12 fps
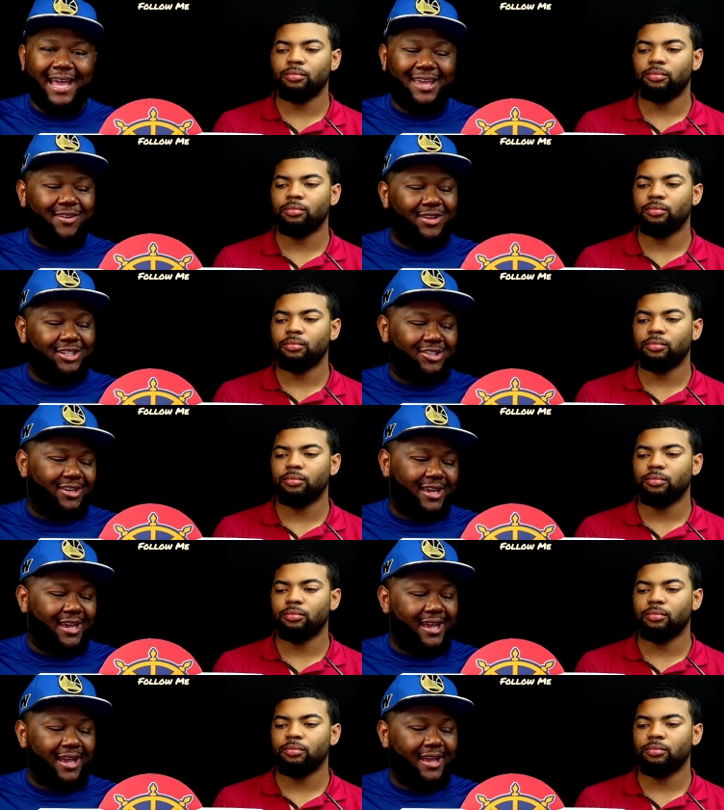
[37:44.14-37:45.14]
Speaker 1: you a
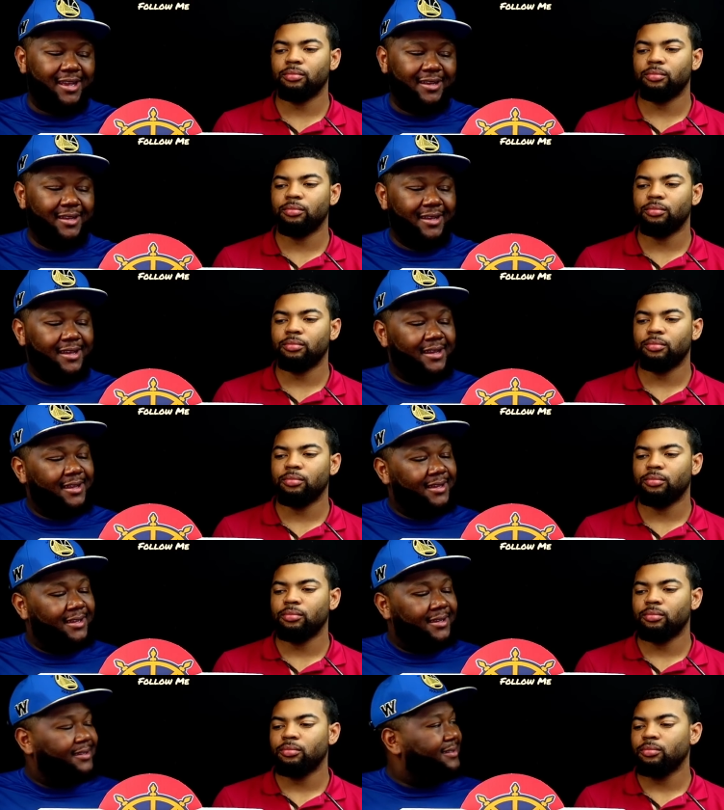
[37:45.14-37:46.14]
drink.
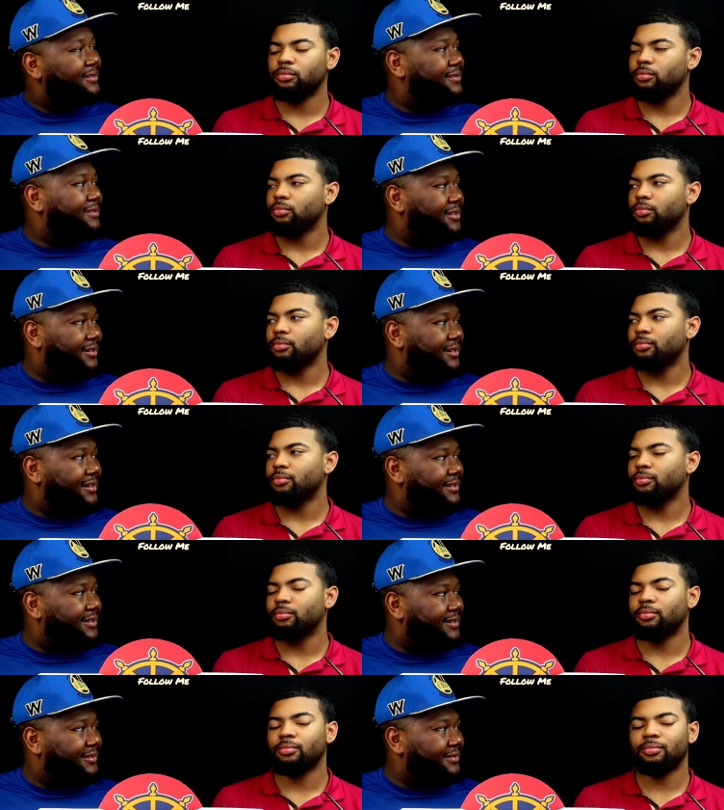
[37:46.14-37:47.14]
You don't know that
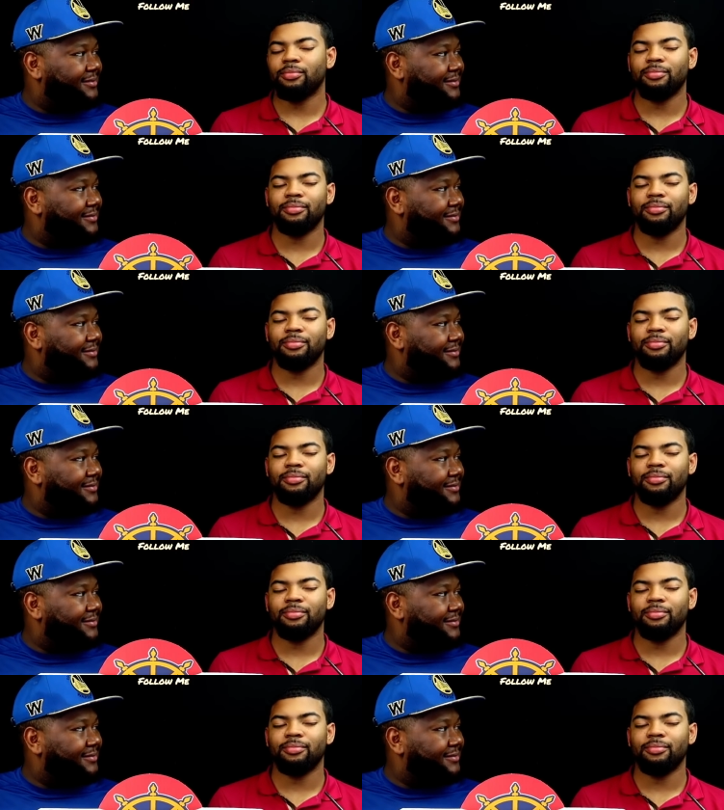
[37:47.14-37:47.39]
song?